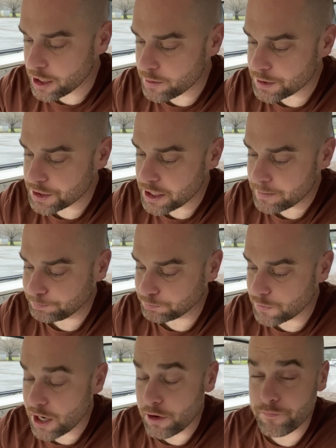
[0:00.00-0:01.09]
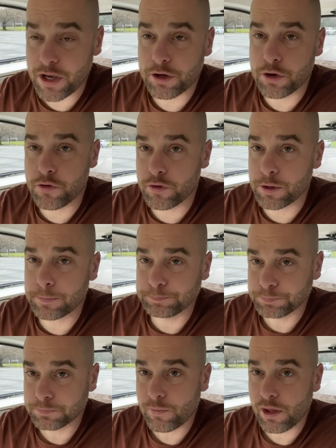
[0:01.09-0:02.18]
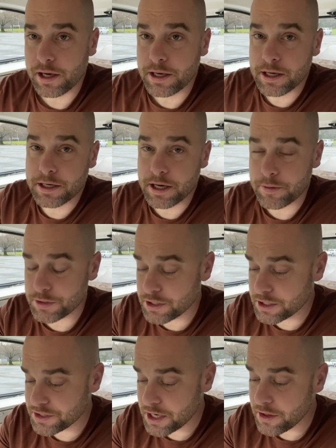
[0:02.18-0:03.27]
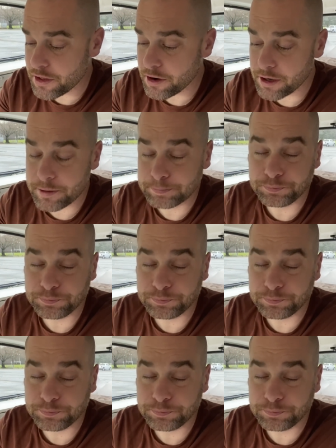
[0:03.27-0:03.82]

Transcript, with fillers: I was down in Vancouver and I was going to stay there, and